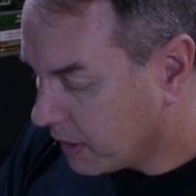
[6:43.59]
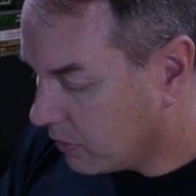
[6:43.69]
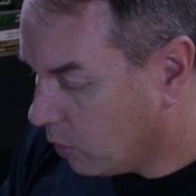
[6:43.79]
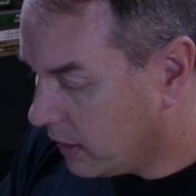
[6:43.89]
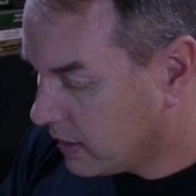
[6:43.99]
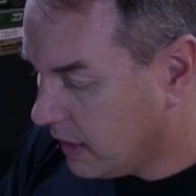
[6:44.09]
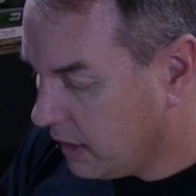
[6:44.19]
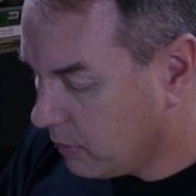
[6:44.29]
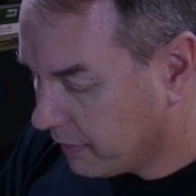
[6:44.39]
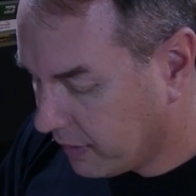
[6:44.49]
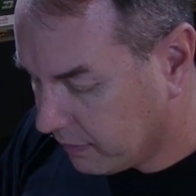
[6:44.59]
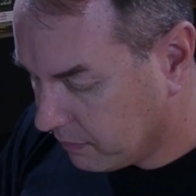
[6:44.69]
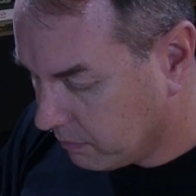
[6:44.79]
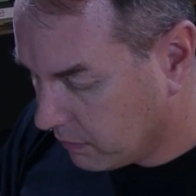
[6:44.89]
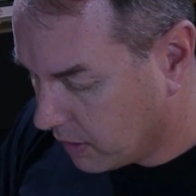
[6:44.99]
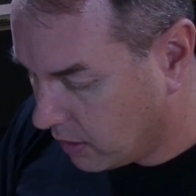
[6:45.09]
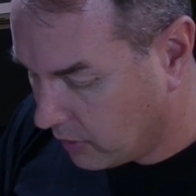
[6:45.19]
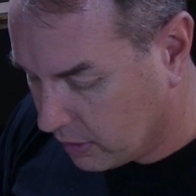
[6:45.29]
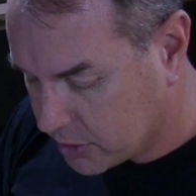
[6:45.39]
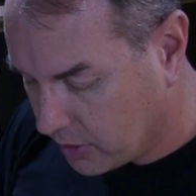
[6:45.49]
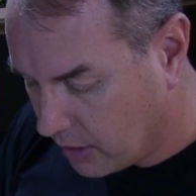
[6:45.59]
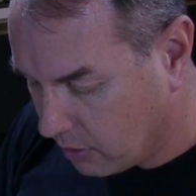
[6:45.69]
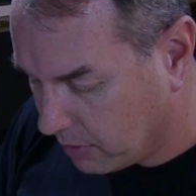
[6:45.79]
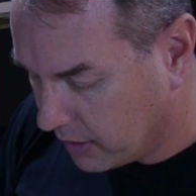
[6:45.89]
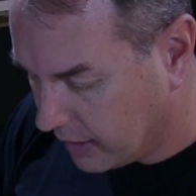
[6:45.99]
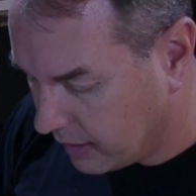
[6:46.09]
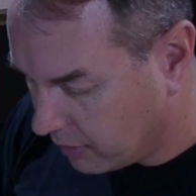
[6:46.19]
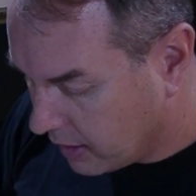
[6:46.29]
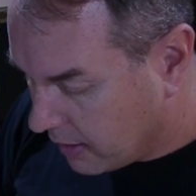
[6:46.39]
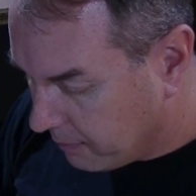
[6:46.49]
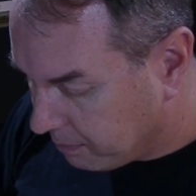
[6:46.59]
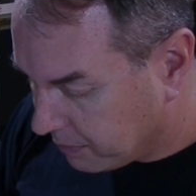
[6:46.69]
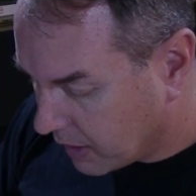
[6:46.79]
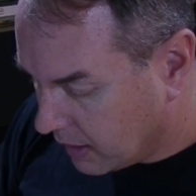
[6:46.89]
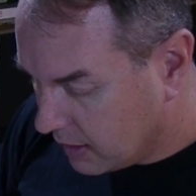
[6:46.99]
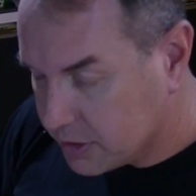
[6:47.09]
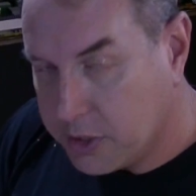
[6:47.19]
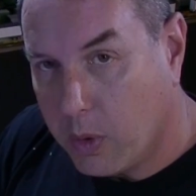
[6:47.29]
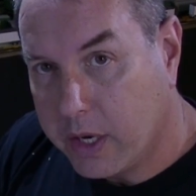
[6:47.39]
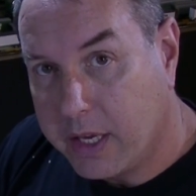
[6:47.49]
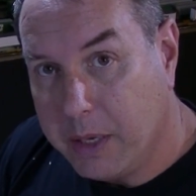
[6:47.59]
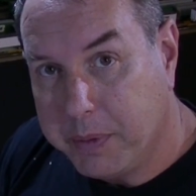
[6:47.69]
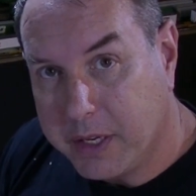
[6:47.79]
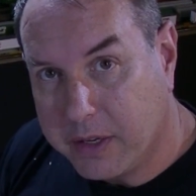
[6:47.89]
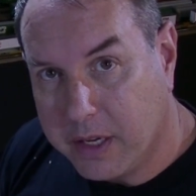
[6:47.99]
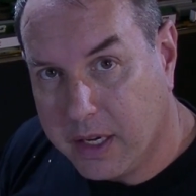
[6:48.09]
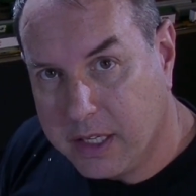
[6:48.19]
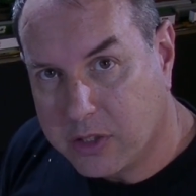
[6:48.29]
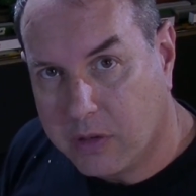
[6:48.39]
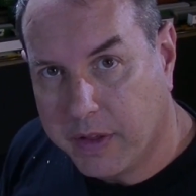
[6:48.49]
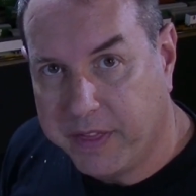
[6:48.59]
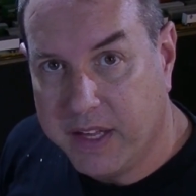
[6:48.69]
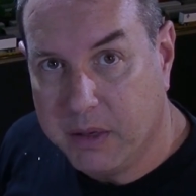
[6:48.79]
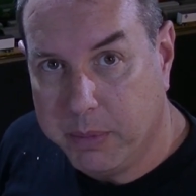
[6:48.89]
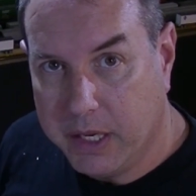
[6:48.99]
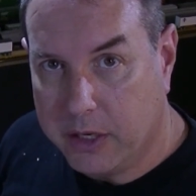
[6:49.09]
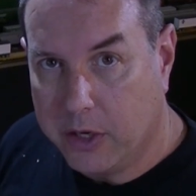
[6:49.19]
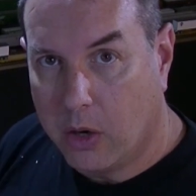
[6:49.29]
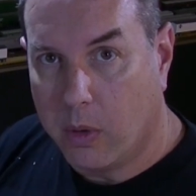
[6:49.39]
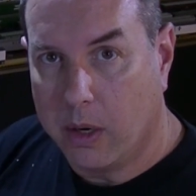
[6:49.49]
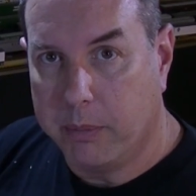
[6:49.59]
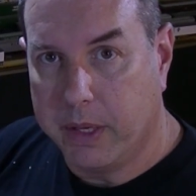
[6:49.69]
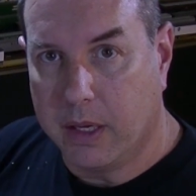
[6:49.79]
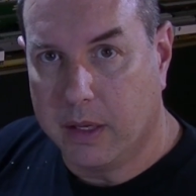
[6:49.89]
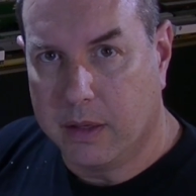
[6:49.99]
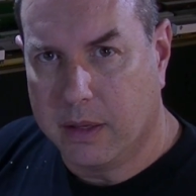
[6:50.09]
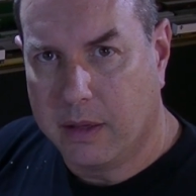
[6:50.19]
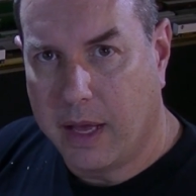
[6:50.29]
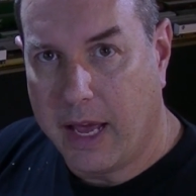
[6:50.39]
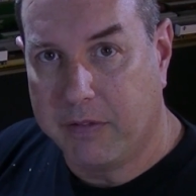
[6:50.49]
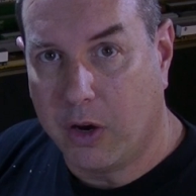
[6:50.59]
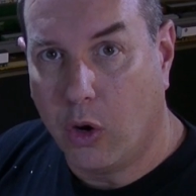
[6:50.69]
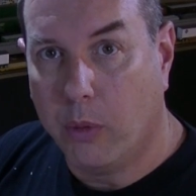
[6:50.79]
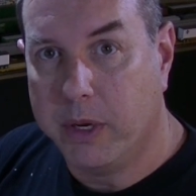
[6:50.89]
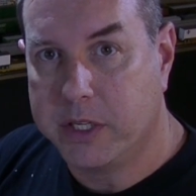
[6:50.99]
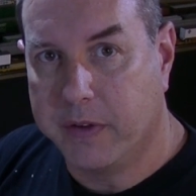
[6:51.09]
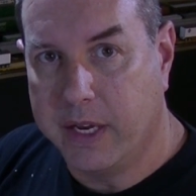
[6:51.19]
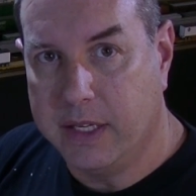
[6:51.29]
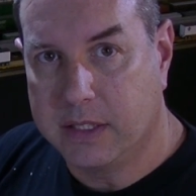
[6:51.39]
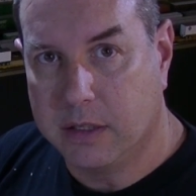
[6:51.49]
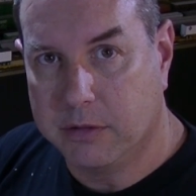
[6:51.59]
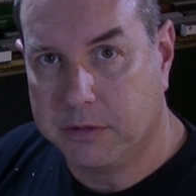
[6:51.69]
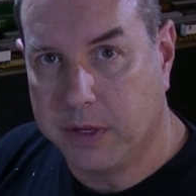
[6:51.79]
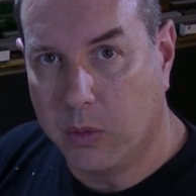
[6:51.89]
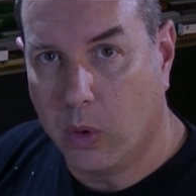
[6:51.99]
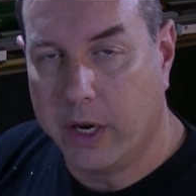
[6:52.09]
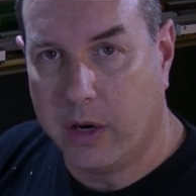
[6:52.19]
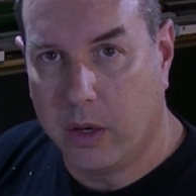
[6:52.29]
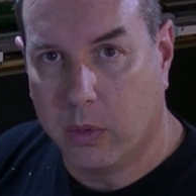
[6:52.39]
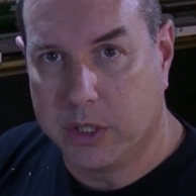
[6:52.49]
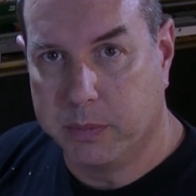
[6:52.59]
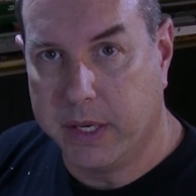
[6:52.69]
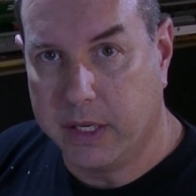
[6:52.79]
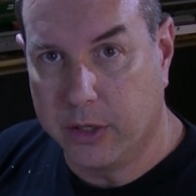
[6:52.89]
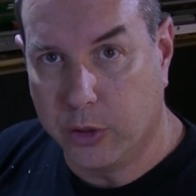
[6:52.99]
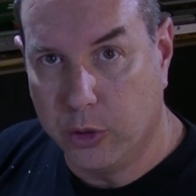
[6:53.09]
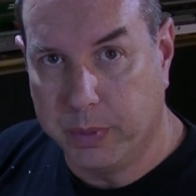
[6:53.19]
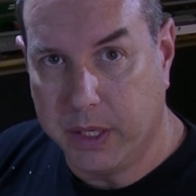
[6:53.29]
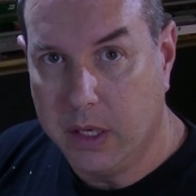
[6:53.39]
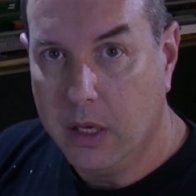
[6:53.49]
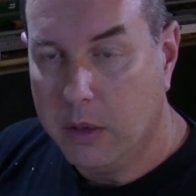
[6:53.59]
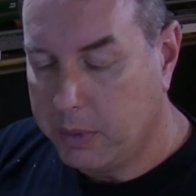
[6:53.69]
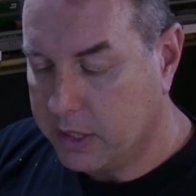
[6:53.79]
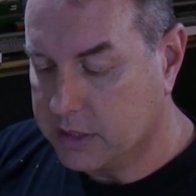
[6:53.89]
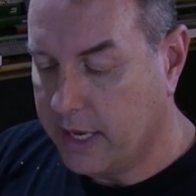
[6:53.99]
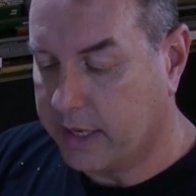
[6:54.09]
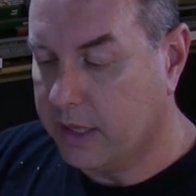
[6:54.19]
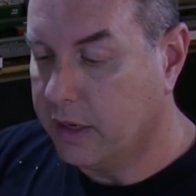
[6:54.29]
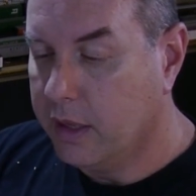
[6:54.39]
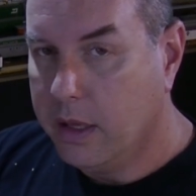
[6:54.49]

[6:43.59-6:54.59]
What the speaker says: The one key with it, though, and I'll show you how I put it down, is you want to keep it sort of a thin bead. You don't want to have a whole bunch of adhesive in one area where it's big and goopy, because that can